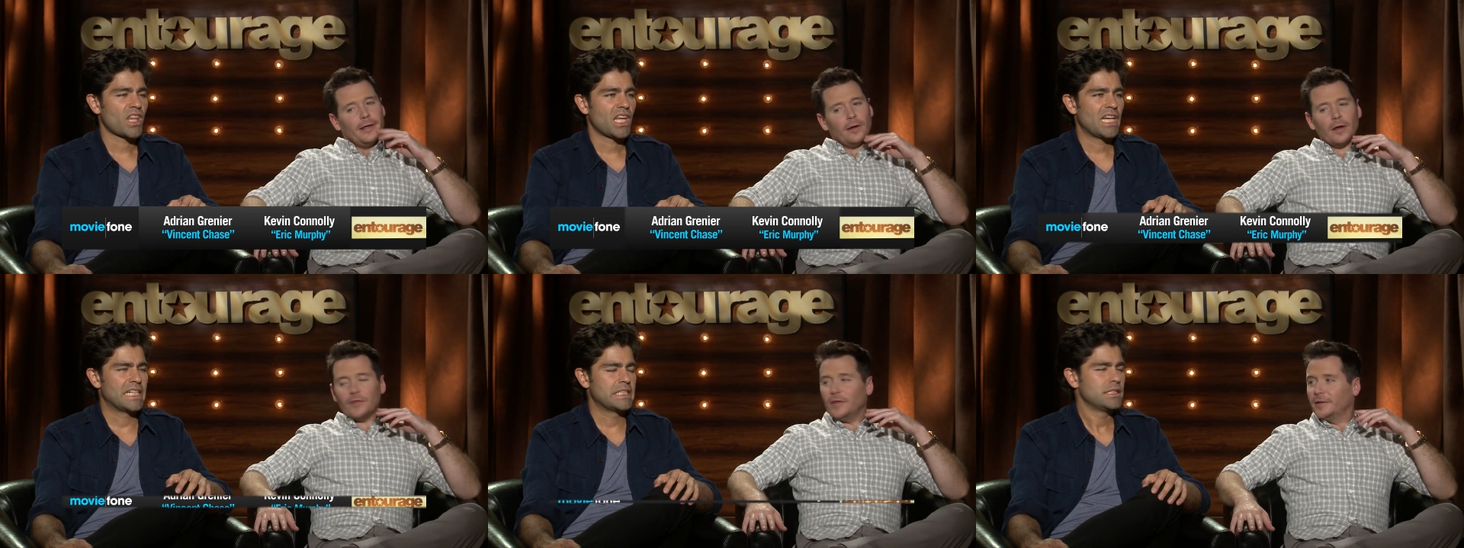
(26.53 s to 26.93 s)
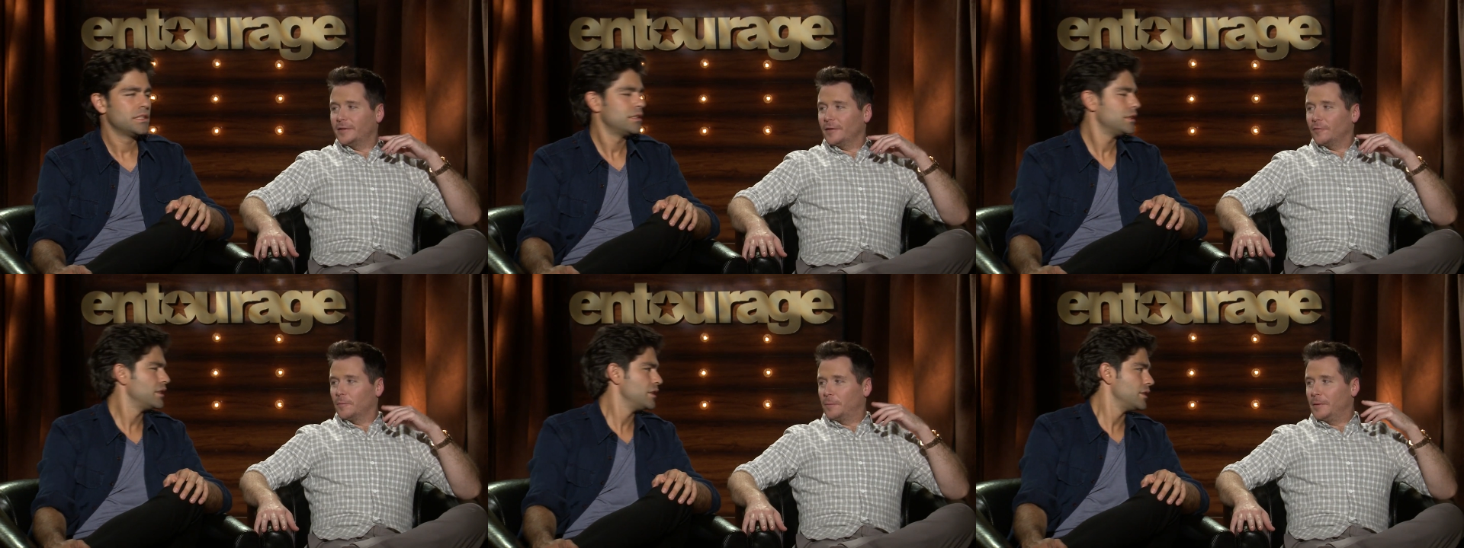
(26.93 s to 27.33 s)
Speaker 1: I think
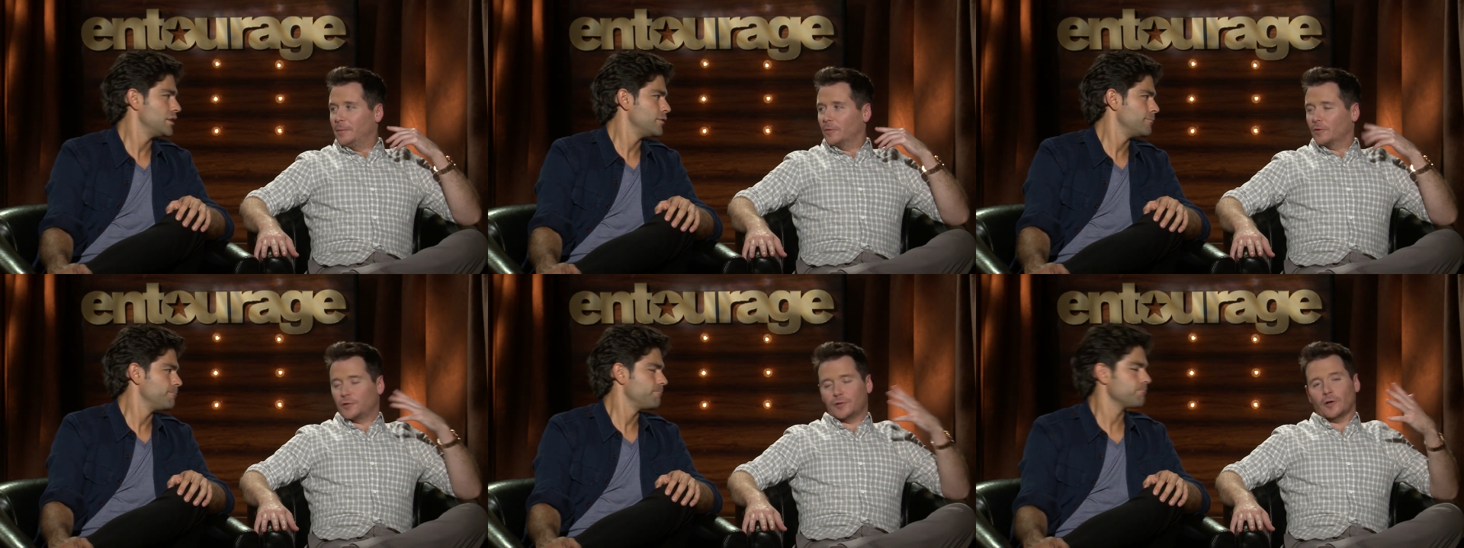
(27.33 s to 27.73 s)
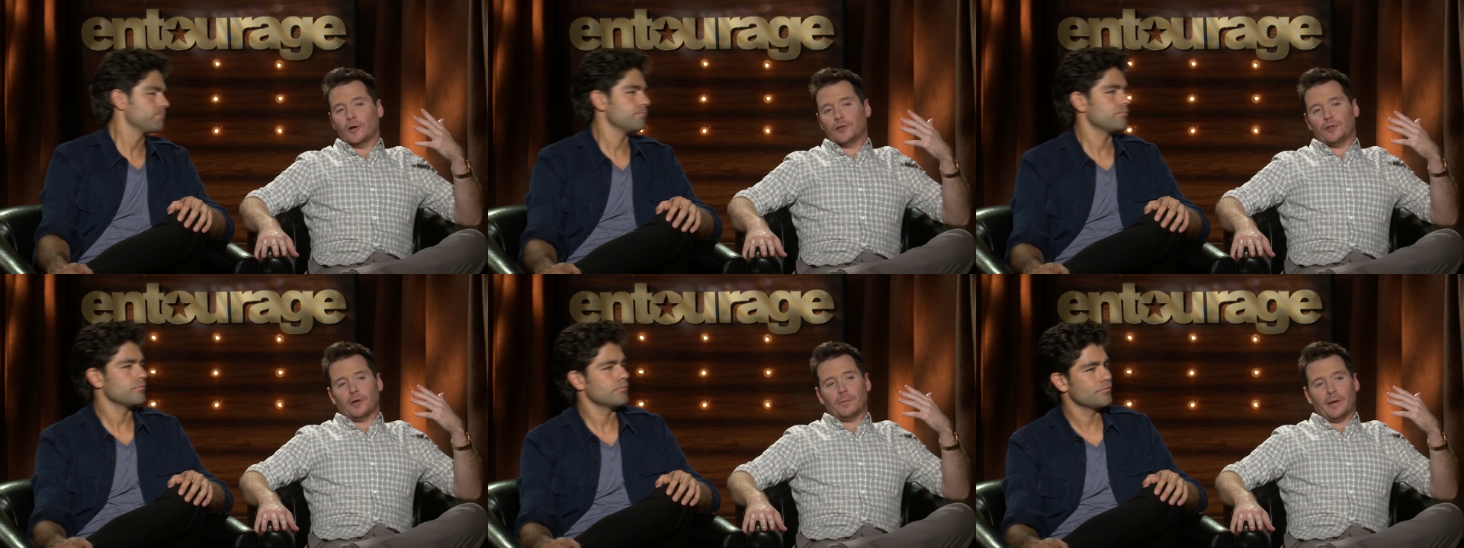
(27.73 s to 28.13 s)
different people are
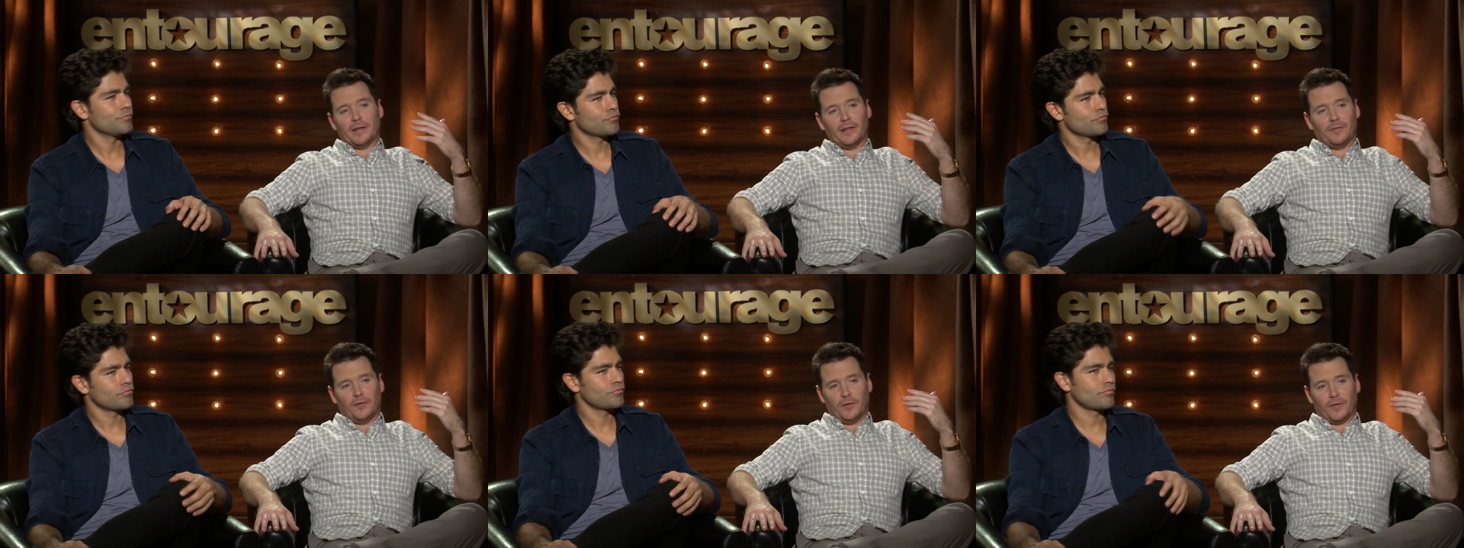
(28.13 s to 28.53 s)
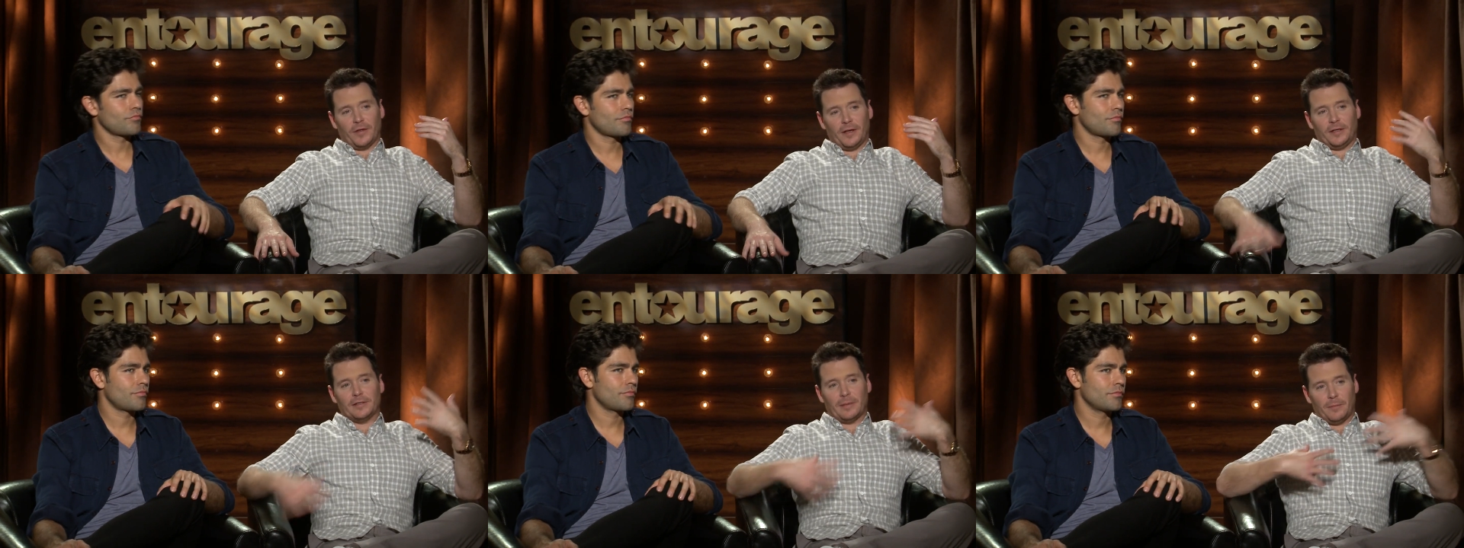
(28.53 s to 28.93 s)
starstruck by different
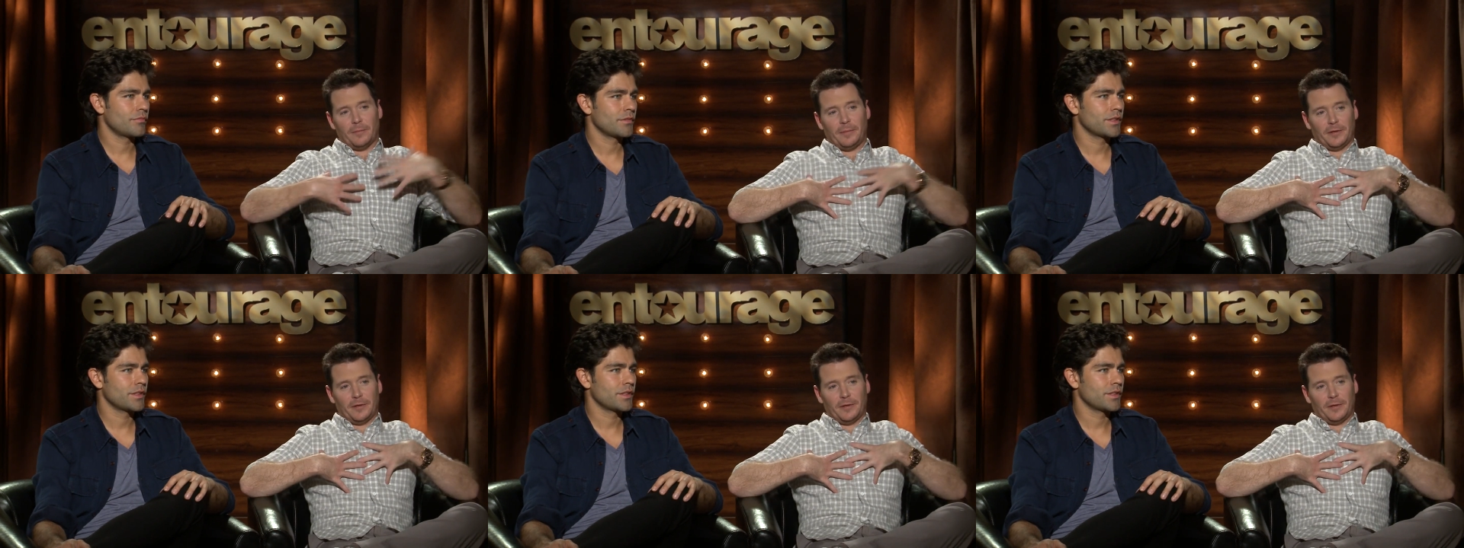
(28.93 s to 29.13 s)
things. I'm a